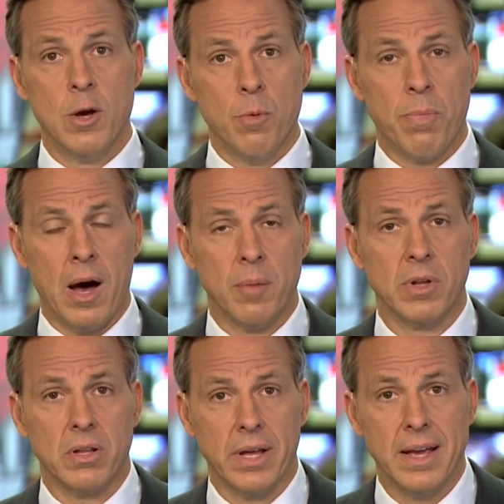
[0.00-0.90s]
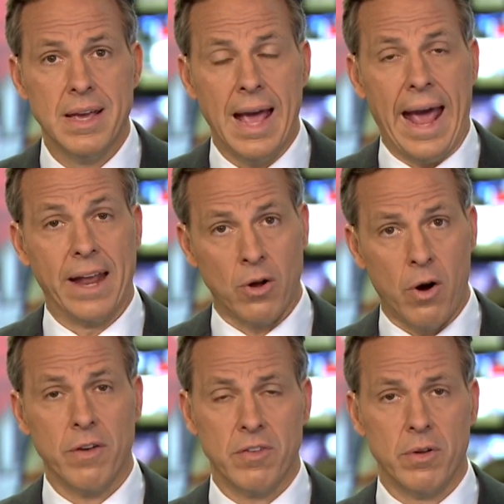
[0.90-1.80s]
publicly. And
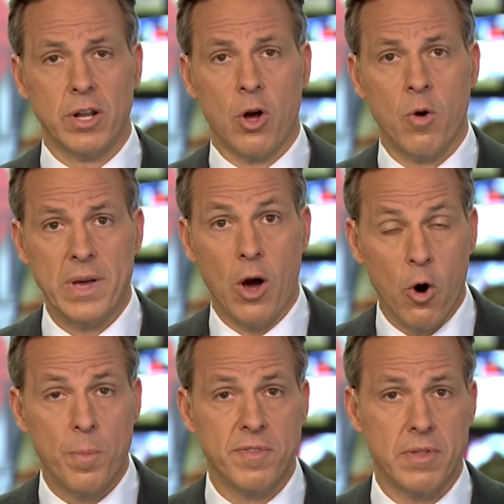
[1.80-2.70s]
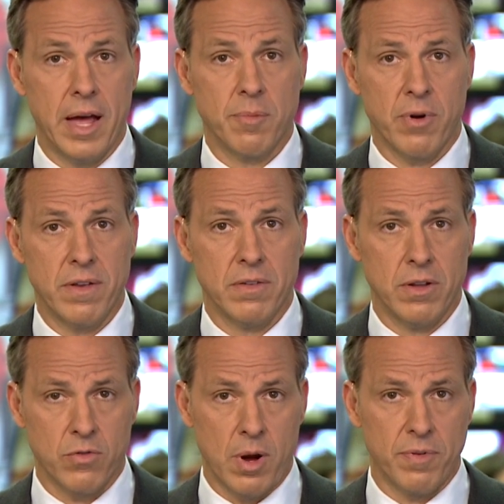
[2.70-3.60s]
also that Comey hopes that
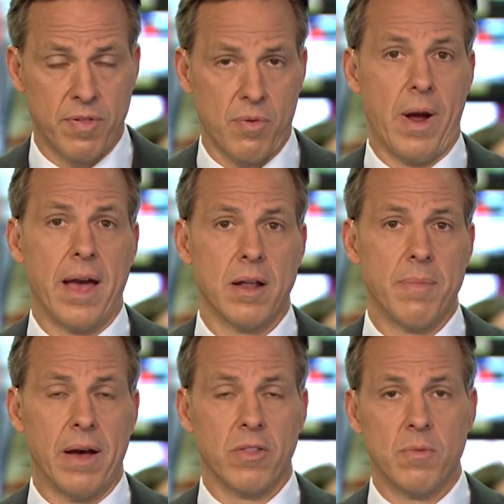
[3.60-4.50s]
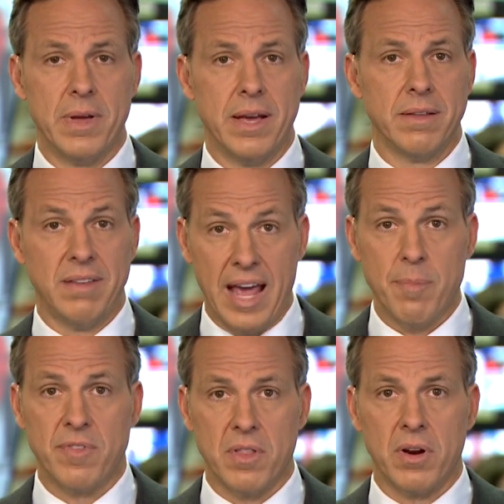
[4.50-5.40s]
President Trump's threat about there being
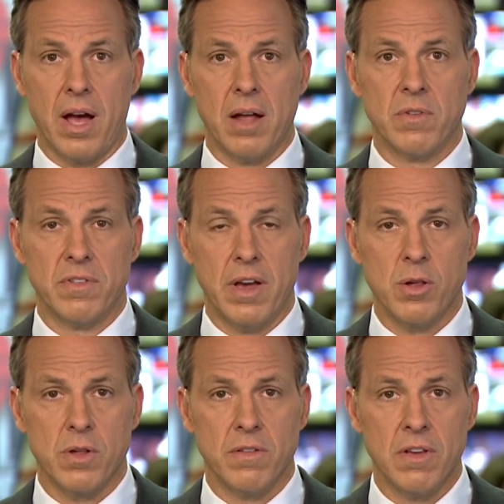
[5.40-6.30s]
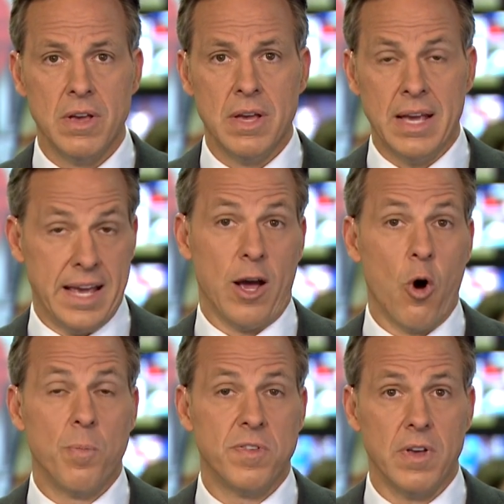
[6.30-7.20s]
tapes of their conversations, he
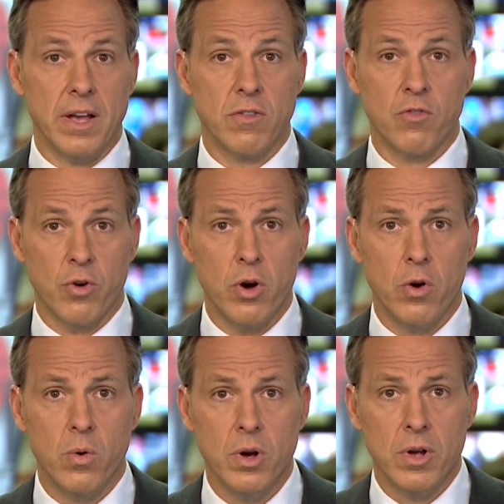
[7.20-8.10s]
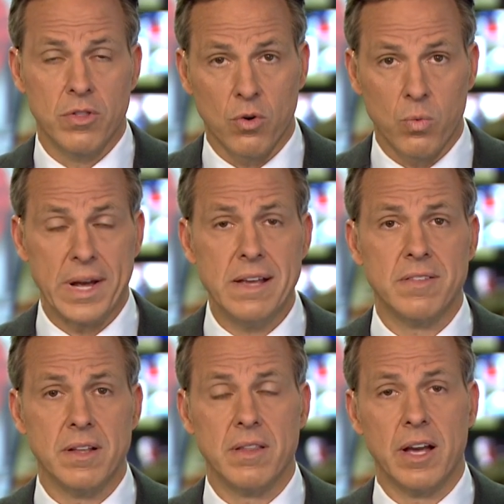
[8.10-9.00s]
hopes it's true. The
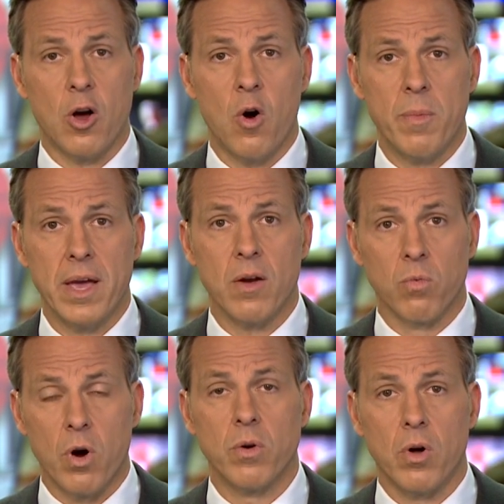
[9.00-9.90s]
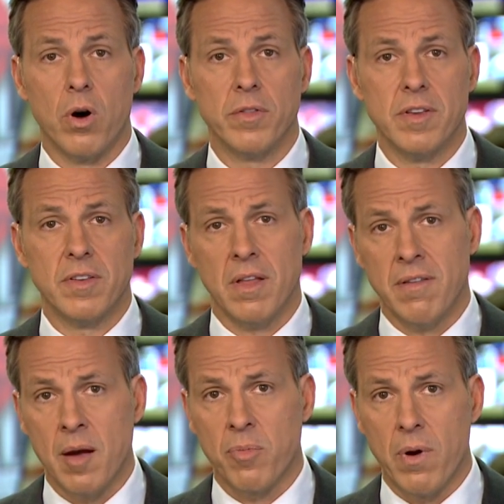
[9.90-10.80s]
reason that Comey wrote all these
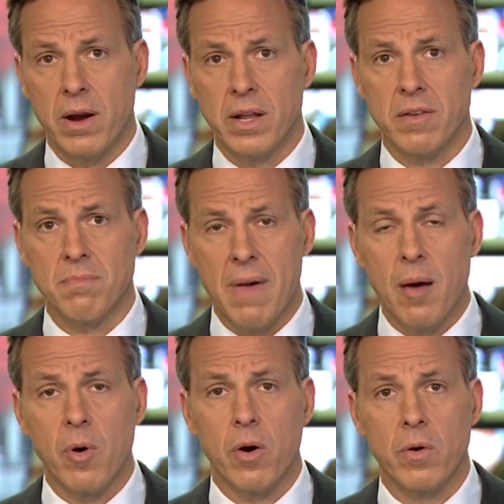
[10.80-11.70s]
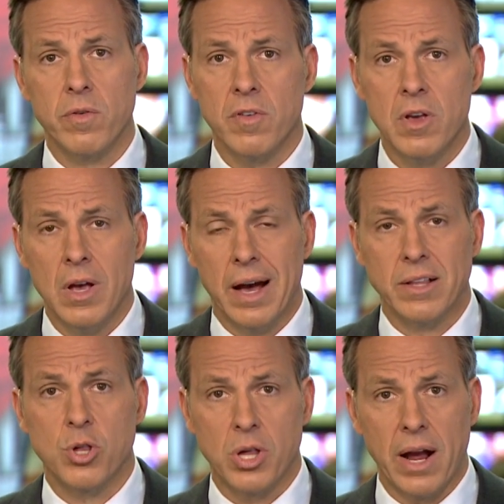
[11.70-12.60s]
contemporaneous memos
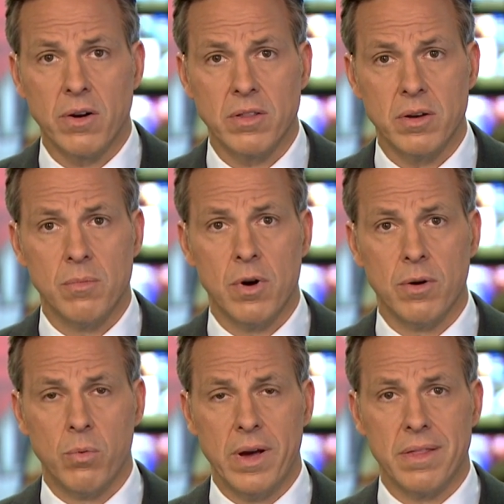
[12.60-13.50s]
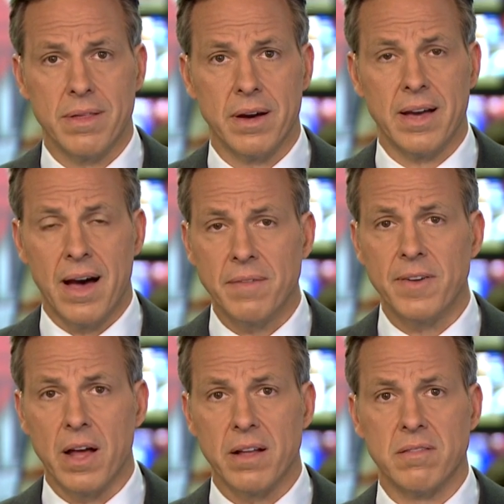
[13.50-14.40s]
and shared them with uh,
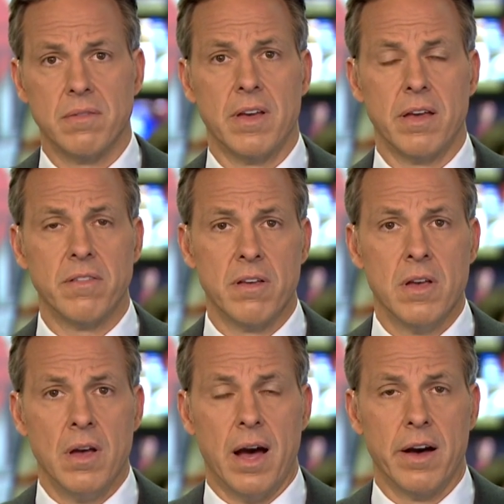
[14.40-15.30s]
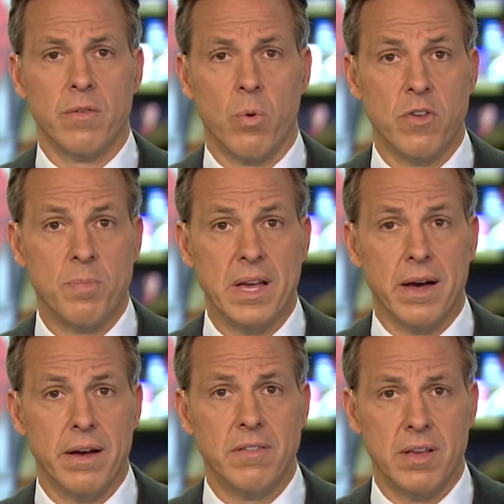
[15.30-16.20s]
confidants of his uh, was
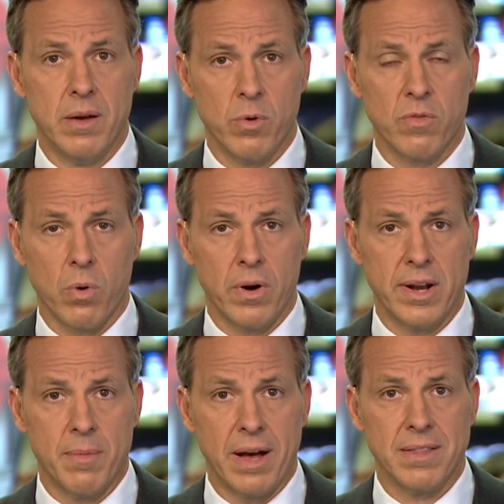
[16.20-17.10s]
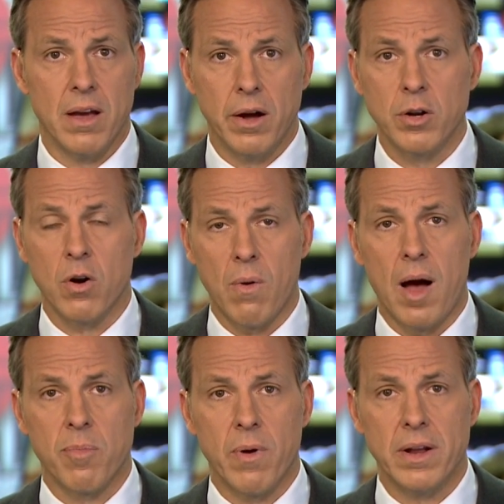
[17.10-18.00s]
because he was worried about the
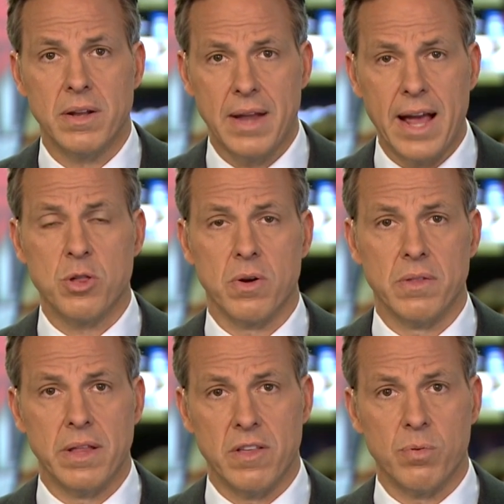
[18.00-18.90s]
uncorroborated nature that this